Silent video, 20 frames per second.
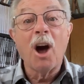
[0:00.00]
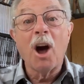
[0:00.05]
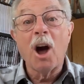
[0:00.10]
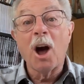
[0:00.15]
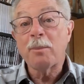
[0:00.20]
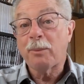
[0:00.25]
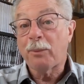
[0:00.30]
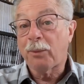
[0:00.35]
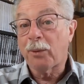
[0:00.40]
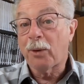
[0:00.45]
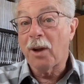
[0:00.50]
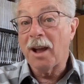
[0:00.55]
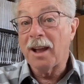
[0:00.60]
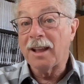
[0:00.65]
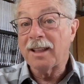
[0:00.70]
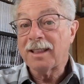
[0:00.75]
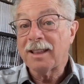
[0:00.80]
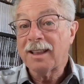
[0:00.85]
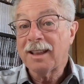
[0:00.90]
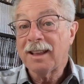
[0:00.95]
up front,
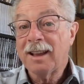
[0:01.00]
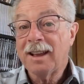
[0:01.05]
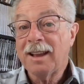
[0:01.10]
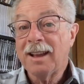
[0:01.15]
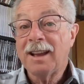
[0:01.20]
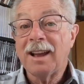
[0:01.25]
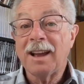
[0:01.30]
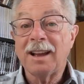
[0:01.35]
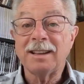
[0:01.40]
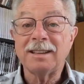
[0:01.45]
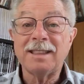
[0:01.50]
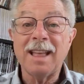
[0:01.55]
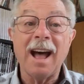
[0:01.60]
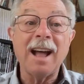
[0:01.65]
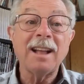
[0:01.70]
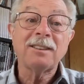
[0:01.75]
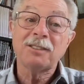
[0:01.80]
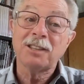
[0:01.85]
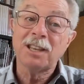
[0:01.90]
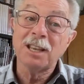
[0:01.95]
as
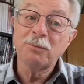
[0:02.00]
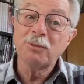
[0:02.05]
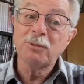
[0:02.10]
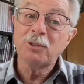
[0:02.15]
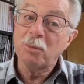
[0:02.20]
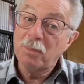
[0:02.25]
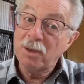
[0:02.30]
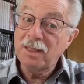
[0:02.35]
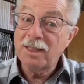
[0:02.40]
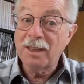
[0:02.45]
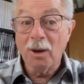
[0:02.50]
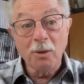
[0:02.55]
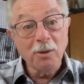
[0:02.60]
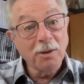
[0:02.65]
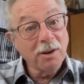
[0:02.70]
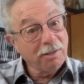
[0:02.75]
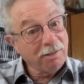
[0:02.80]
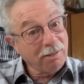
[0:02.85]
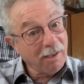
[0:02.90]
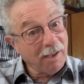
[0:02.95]
that seems to be the
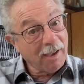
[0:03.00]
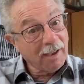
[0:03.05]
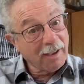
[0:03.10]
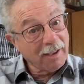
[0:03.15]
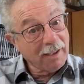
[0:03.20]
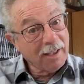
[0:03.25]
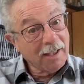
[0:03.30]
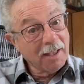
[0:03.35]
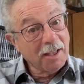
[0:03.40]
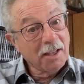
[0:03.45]
only thing